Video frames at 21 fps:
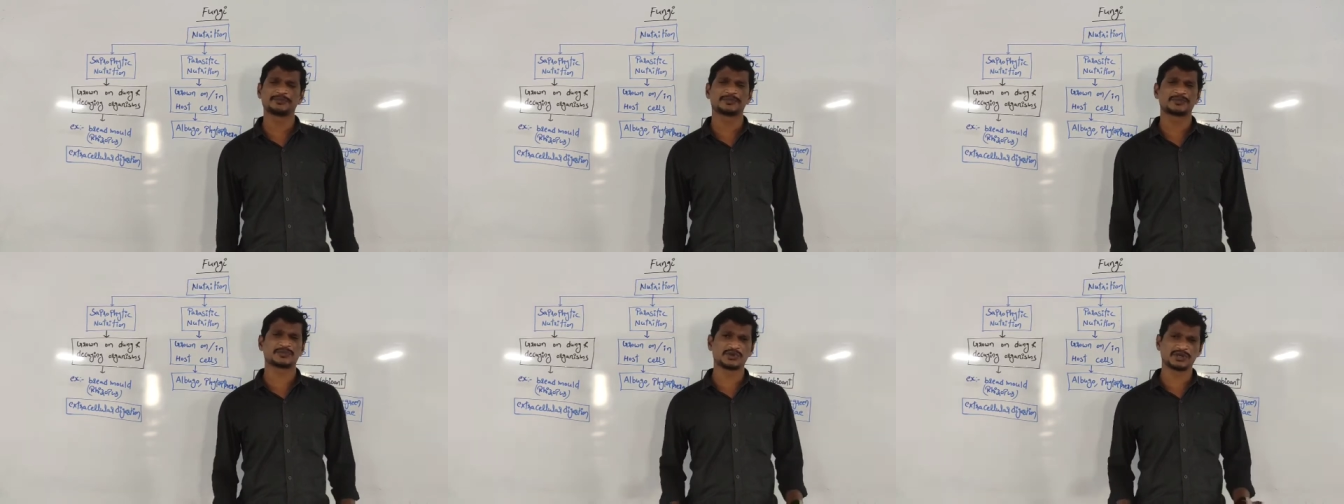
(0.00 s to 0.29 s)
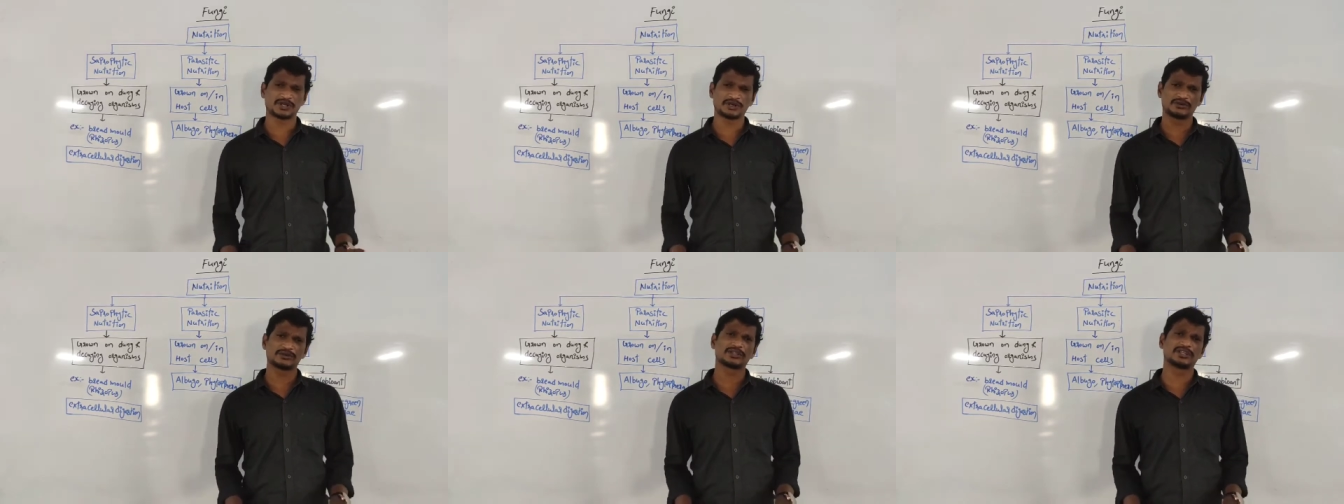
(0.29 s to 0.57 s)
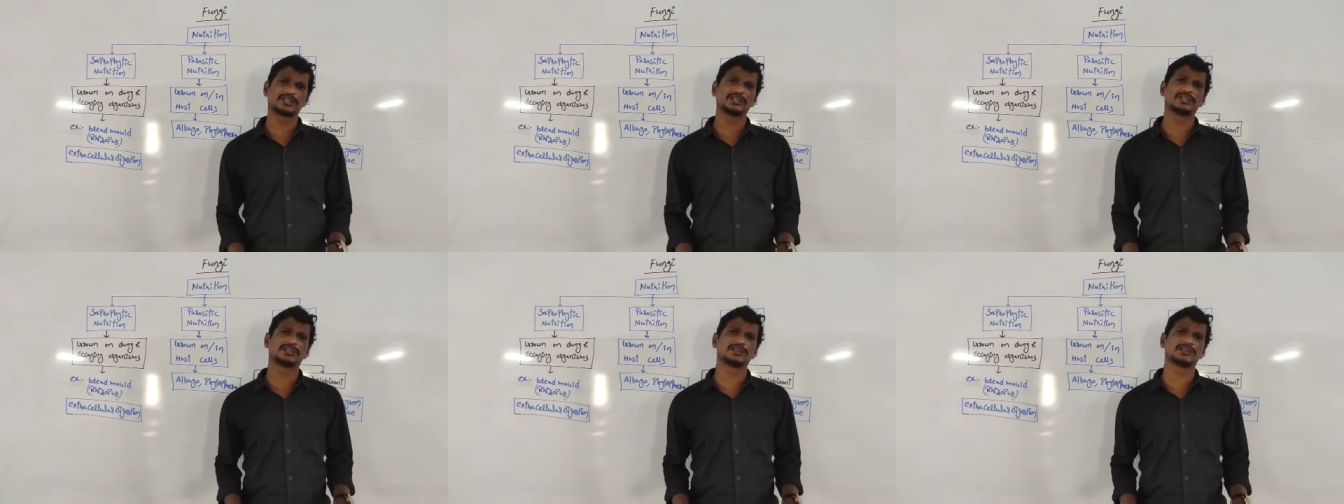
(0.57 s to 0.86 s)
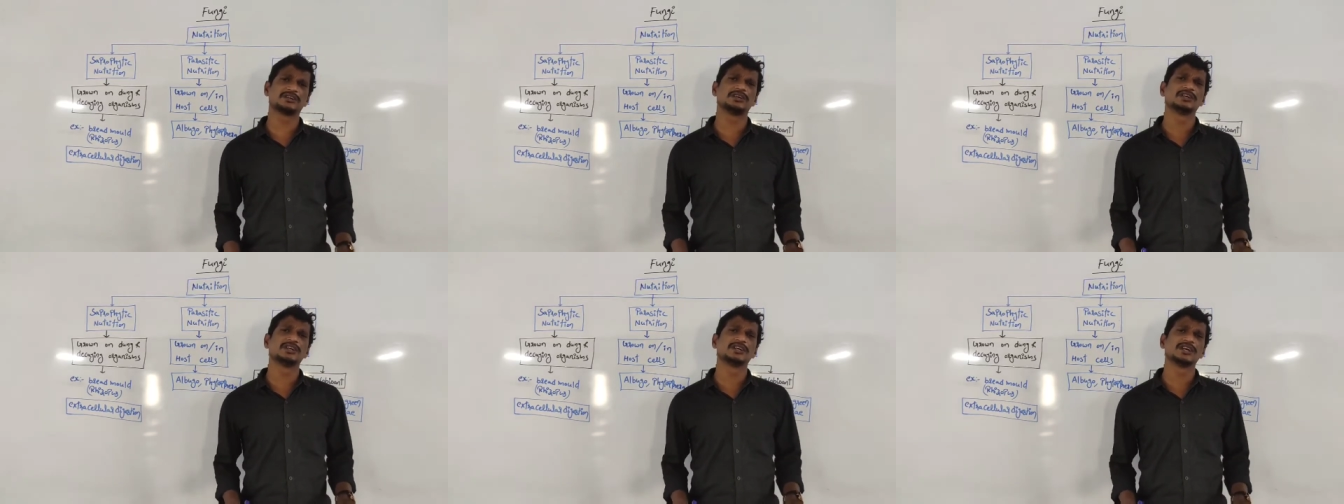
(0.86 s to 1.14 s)
whatever that
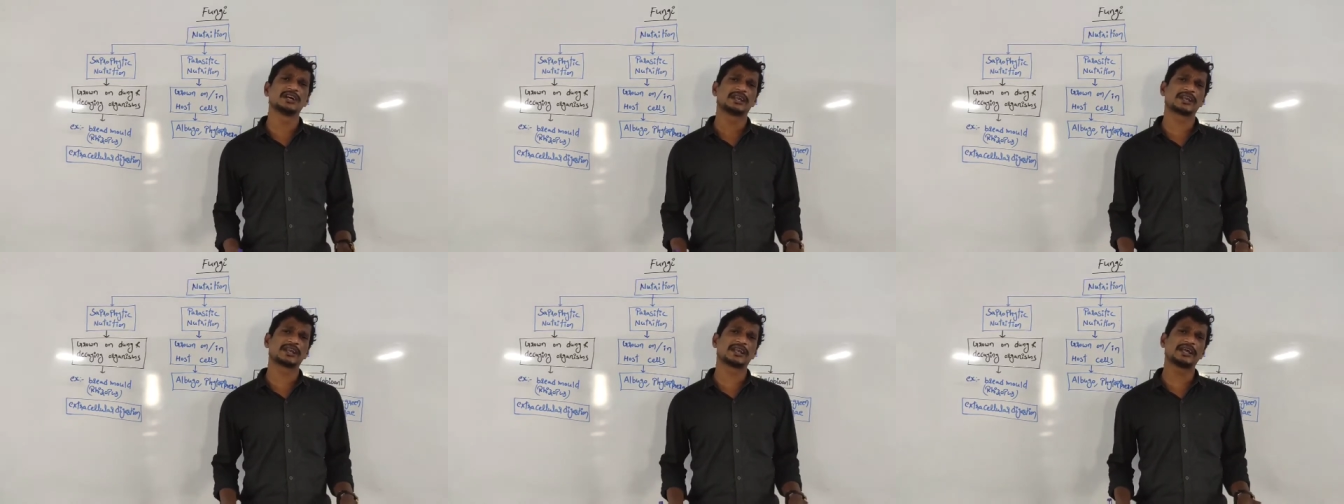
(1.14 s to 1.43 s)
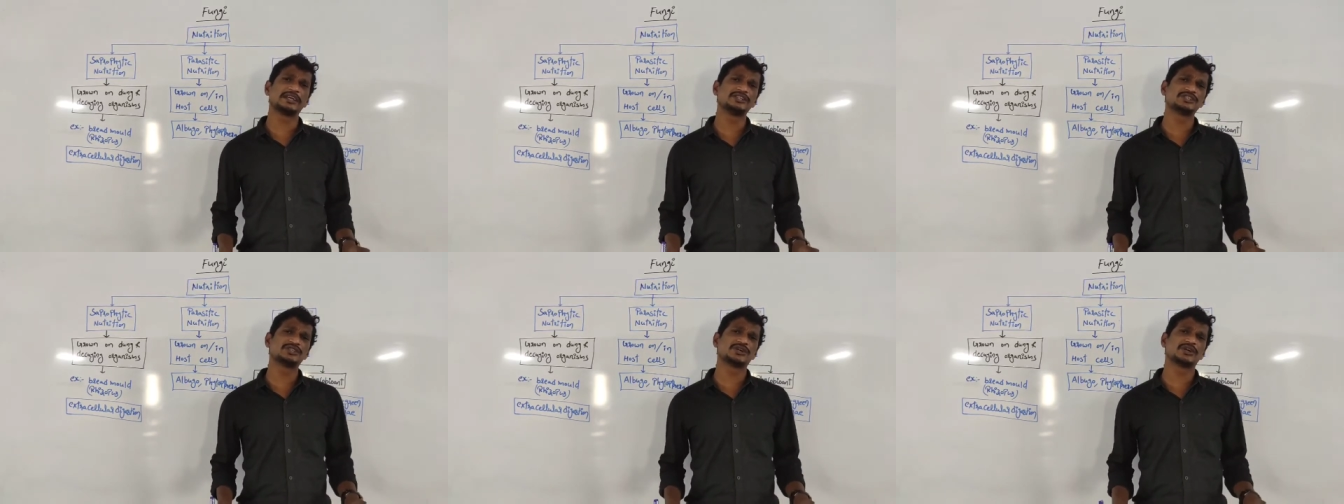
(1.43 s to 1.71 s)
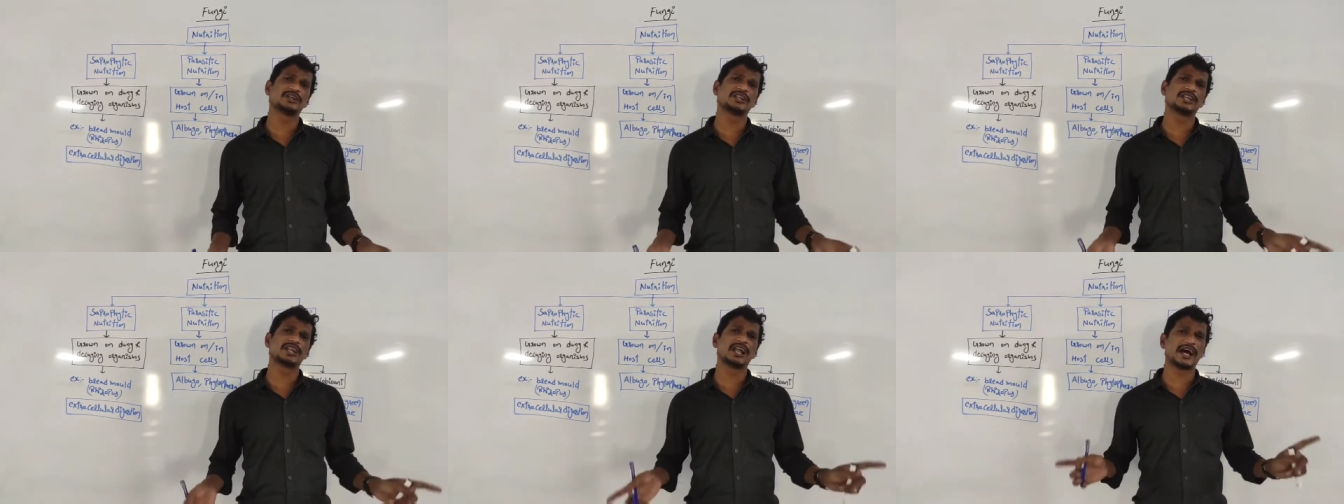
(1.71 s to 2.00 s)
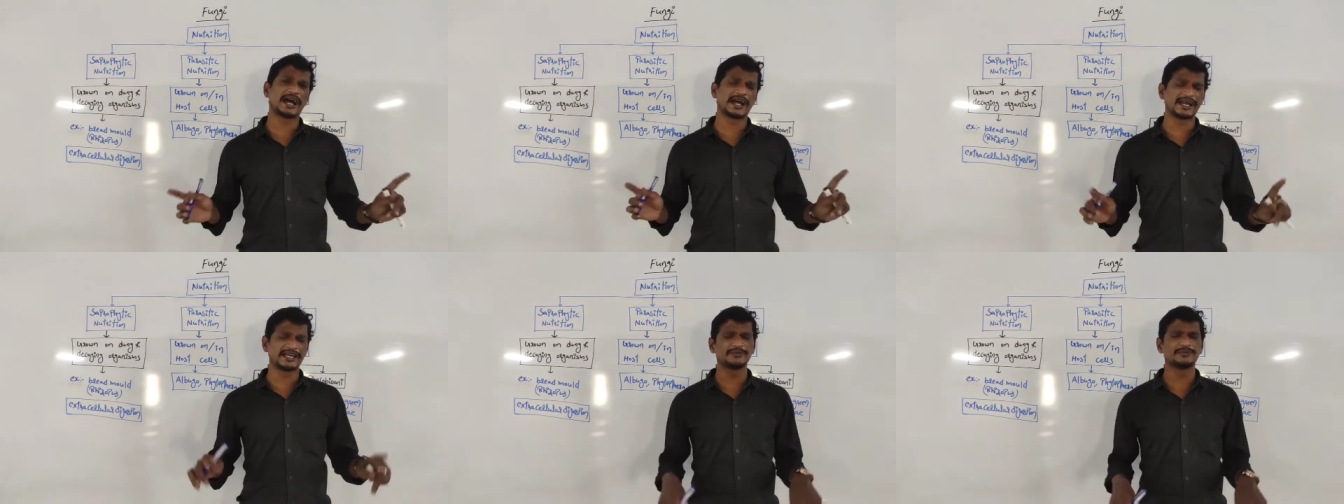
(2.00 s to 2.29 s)
rhizoidal
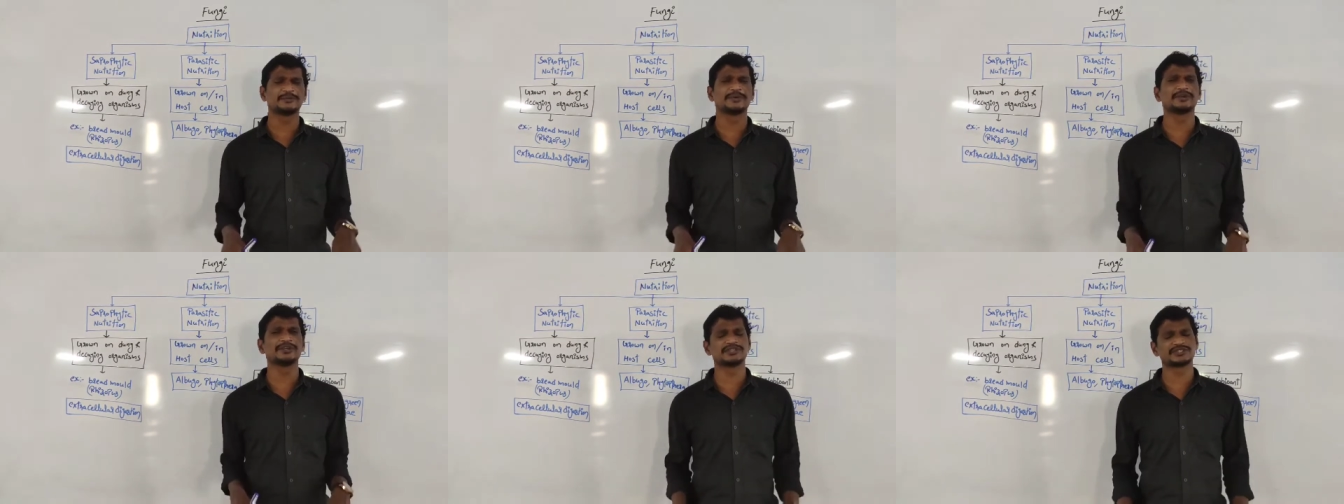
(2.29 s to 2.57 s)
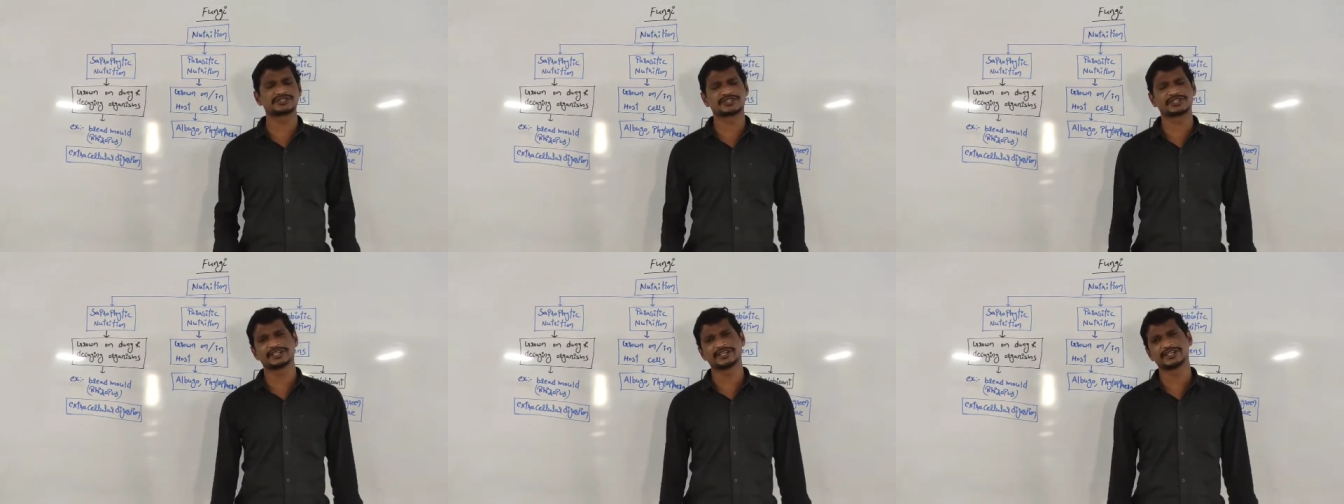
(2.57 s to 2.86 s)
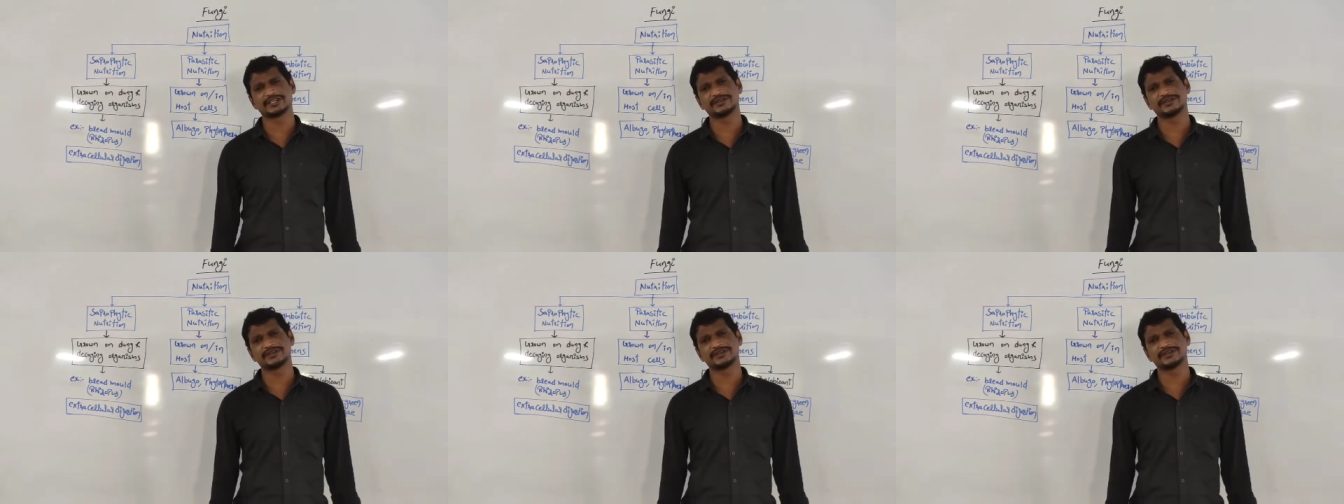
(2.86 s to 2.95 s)
hyphae is